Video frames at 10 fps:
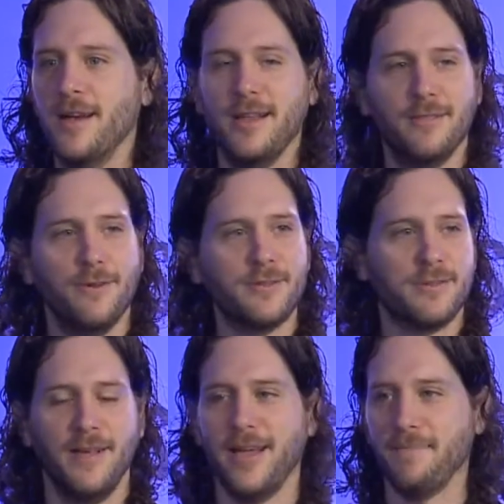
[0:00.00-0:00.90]
And it looks
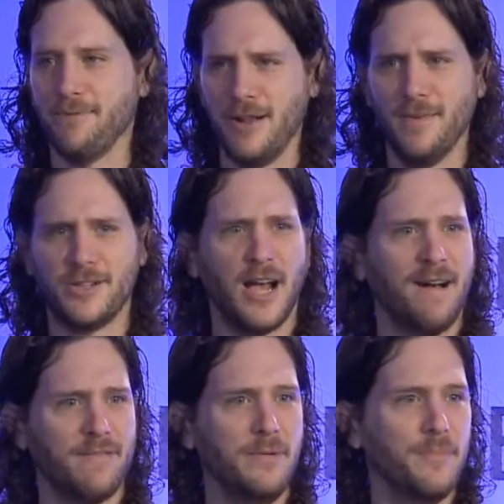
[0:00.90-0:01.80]
like pretty much
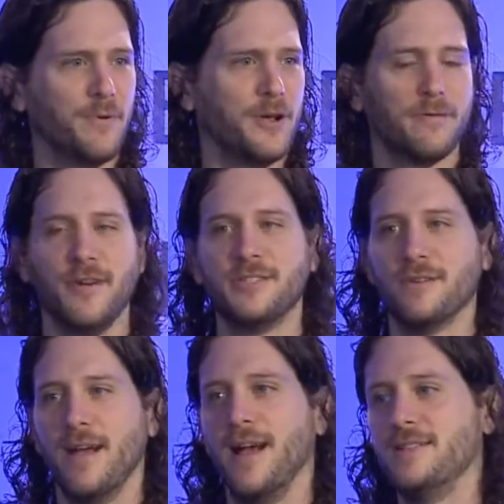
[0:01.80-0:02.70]
half the people here raised
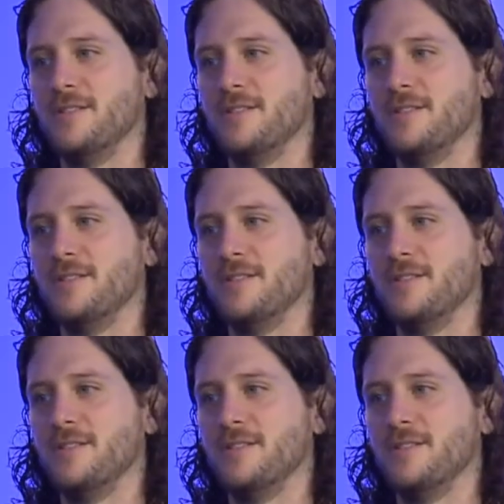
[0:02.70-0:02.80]
their hands.